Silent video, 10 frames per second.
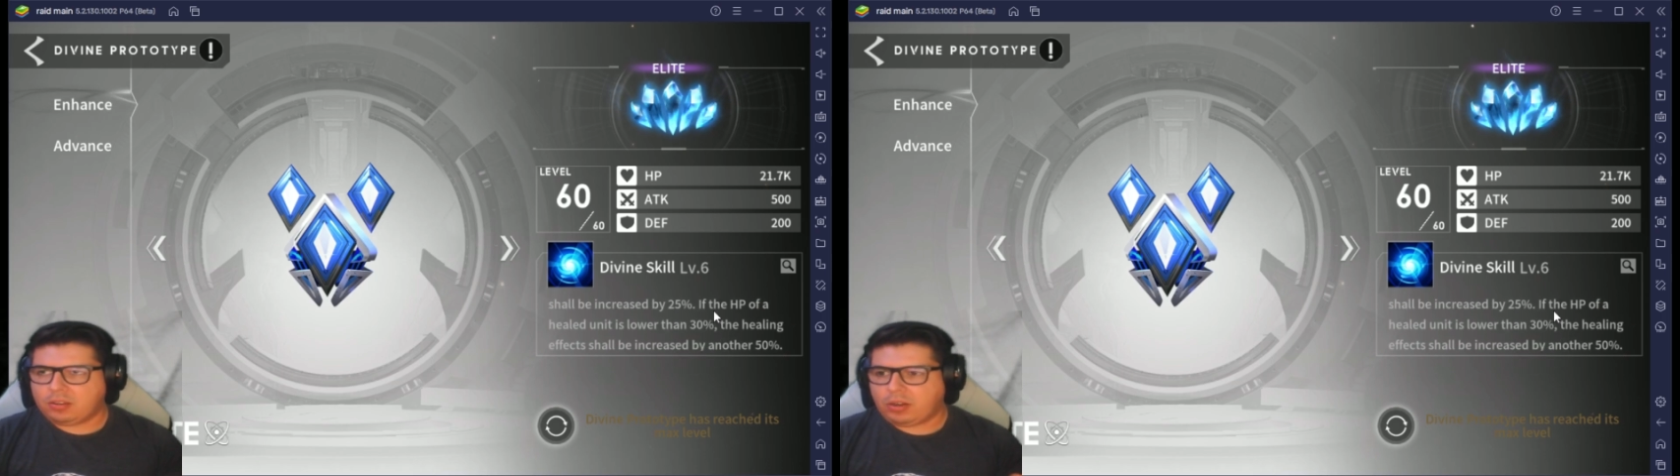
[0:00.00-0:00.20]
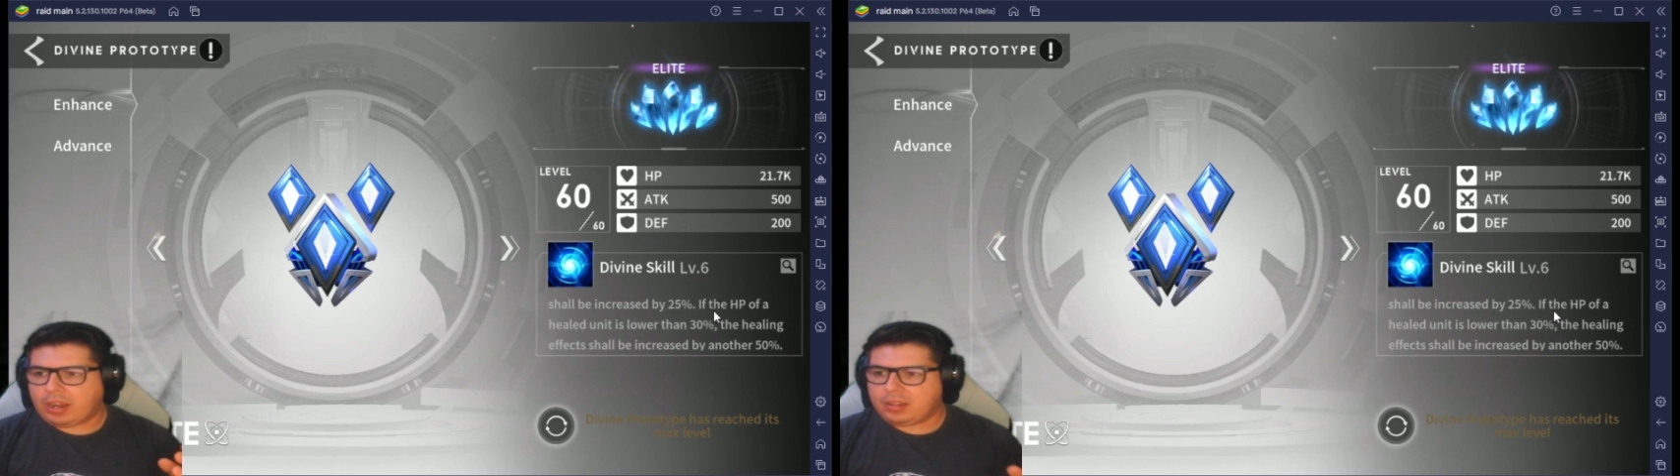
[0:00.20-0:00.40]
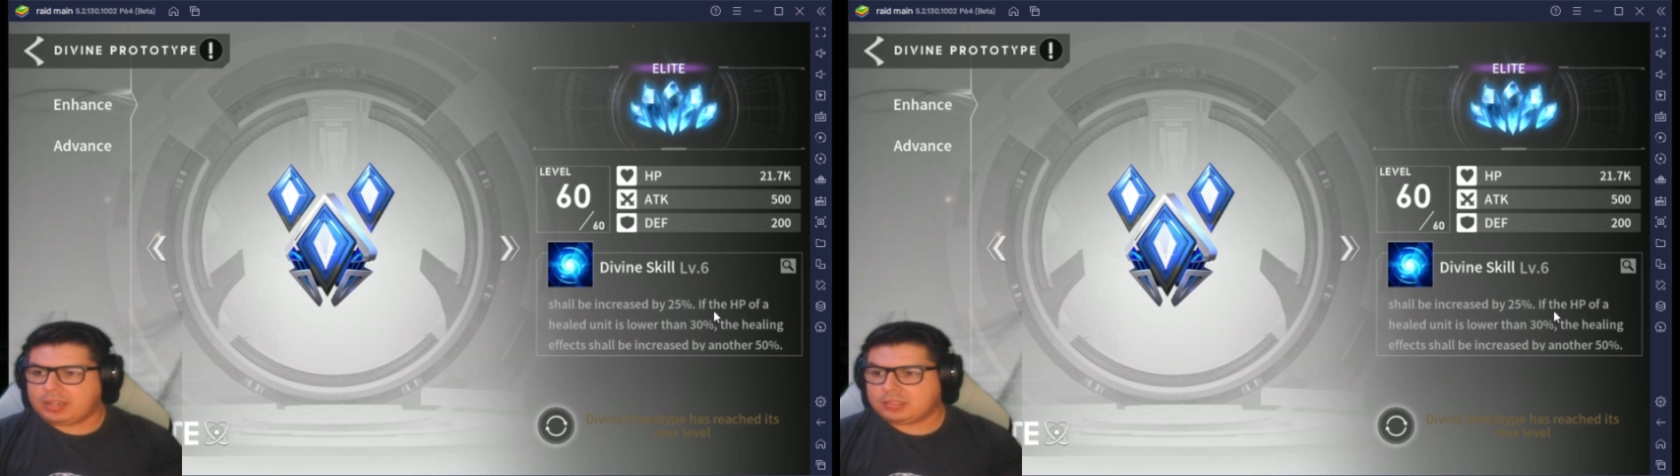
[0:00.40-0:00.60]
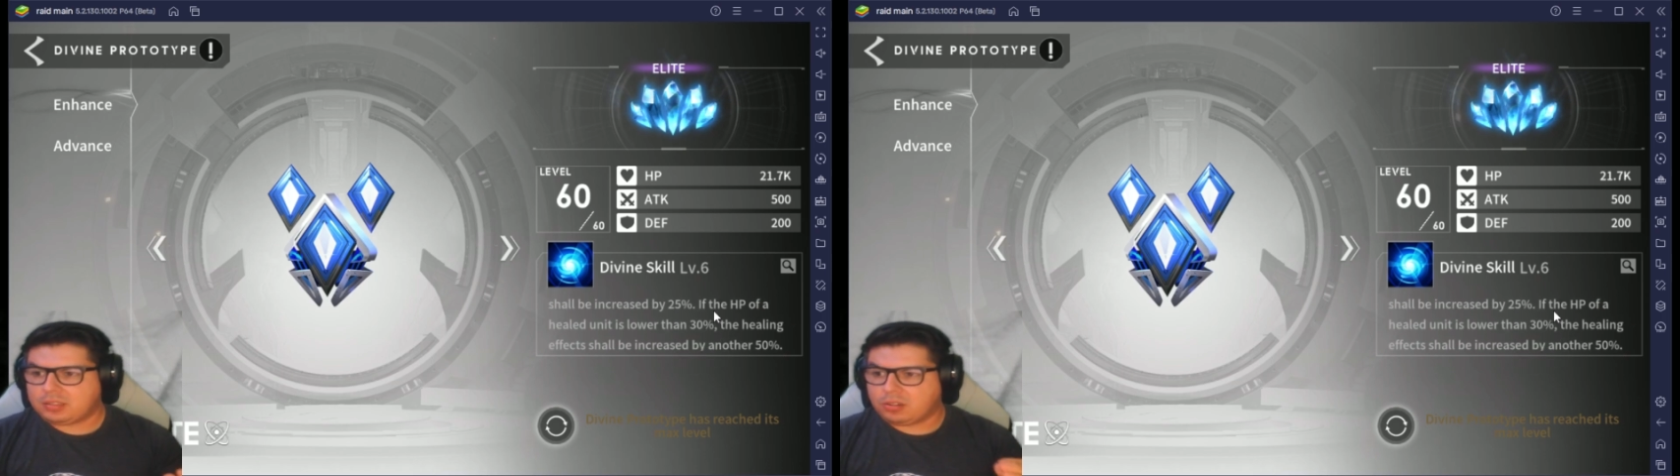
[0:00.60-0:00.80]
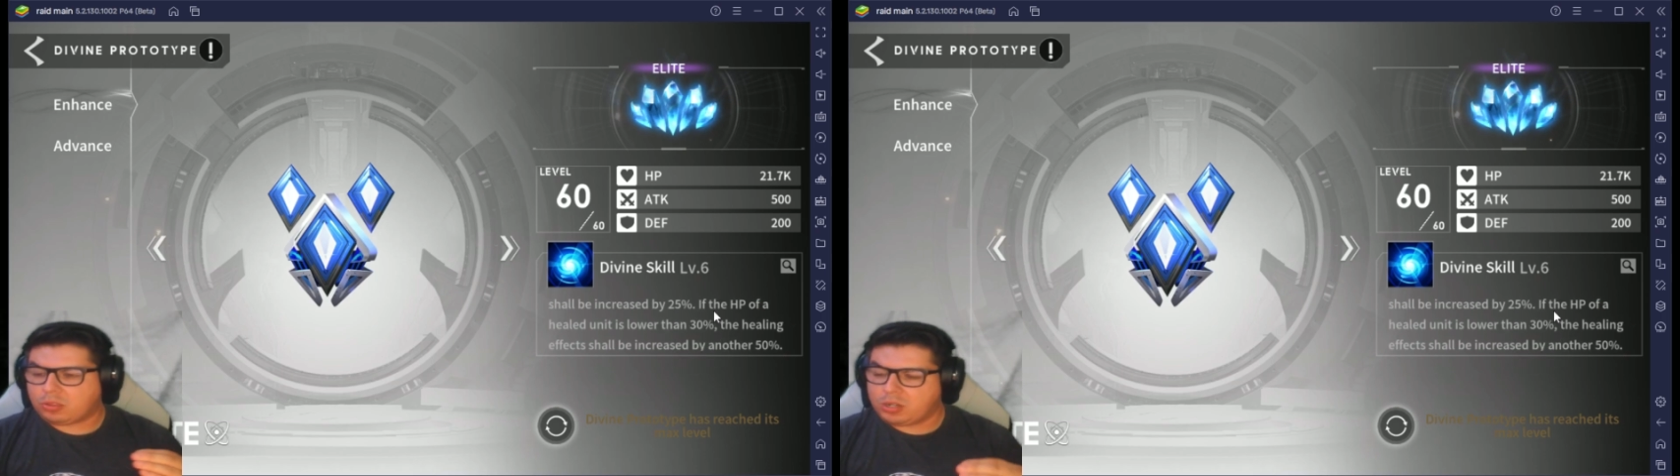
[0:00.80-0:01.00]
your ally is
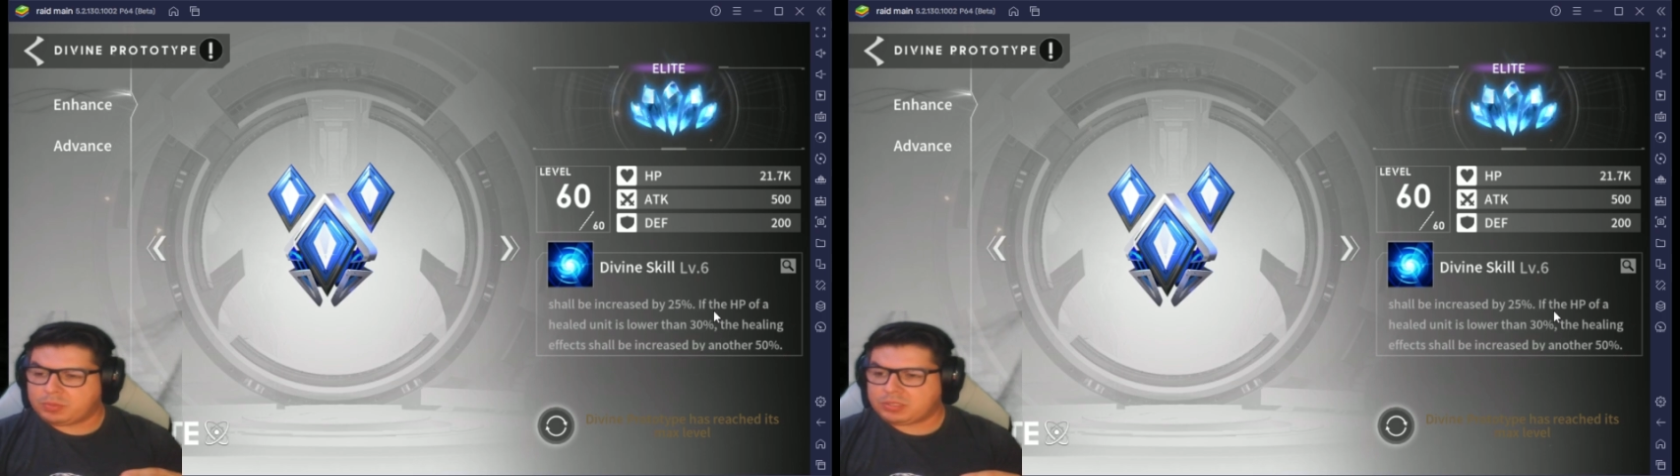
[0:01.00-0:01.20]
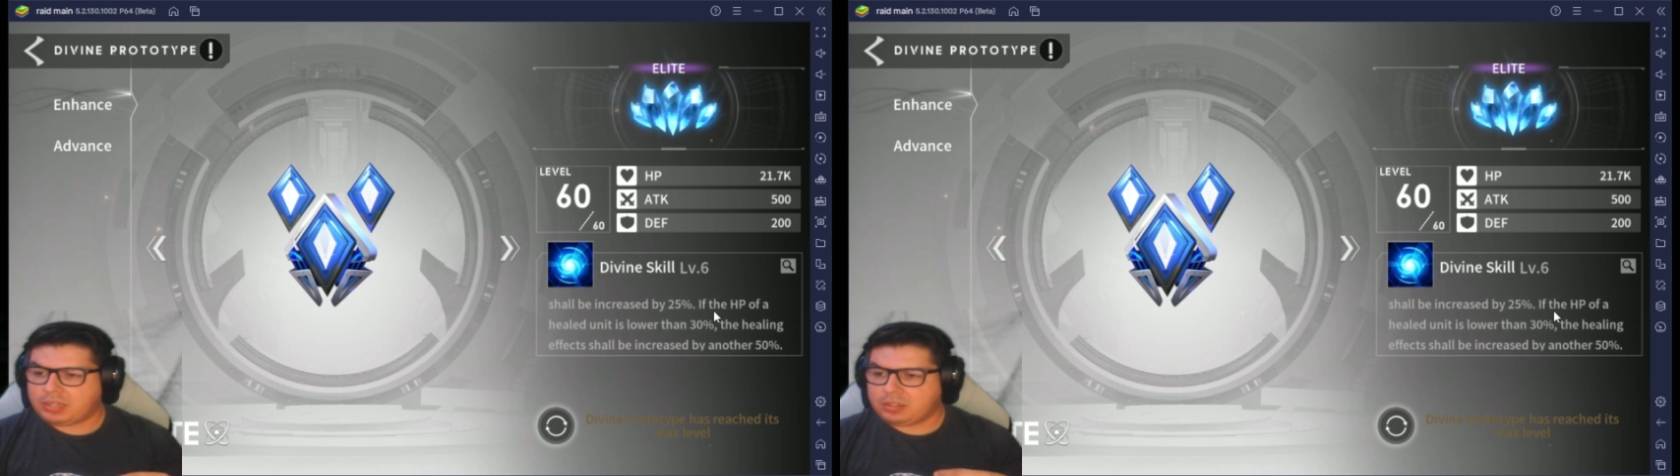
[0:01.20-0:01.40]
under 30%,